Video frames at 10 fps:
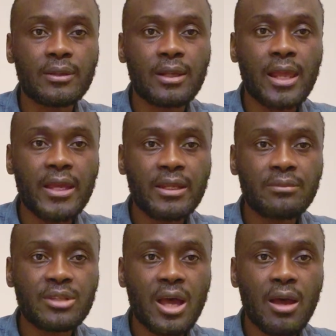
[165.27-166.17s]
lay them
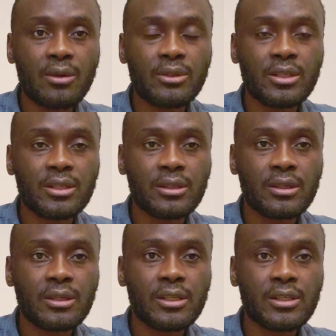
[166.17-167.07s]
down in
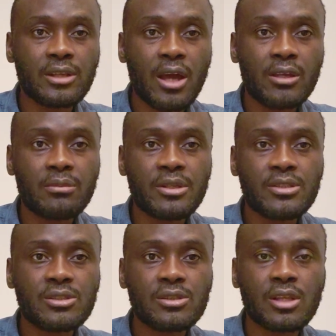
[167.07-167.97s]
the
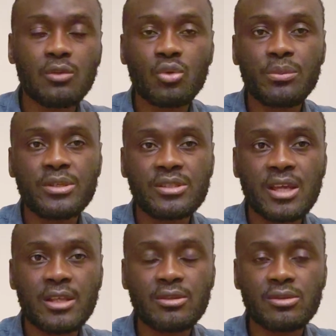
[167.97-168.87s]
documents that will be
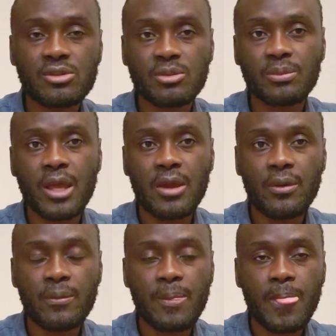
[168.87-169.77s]
sent to the supplier.